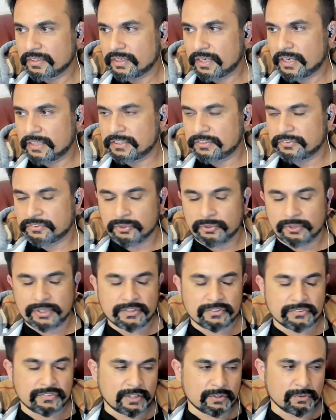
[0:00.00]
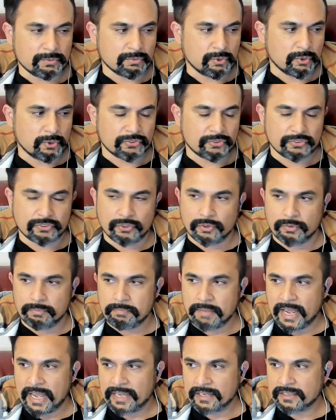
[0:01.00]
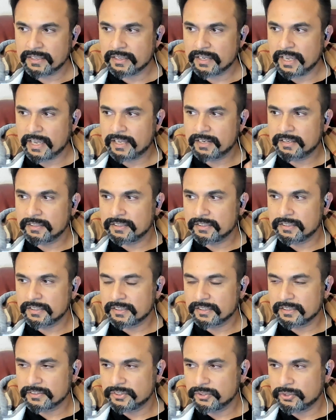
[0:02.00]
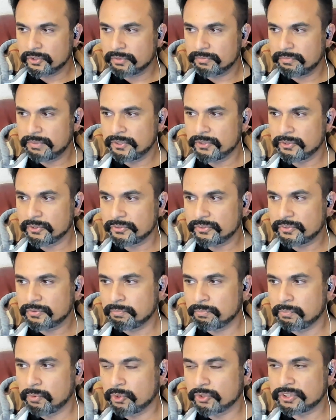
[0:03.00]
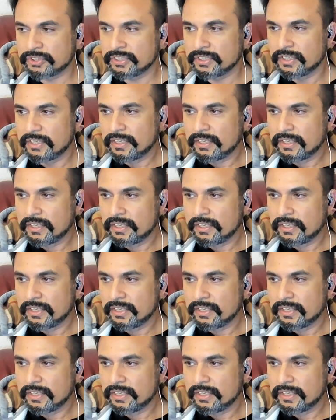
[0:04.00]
other story is that, of course, your Mac and your Windows both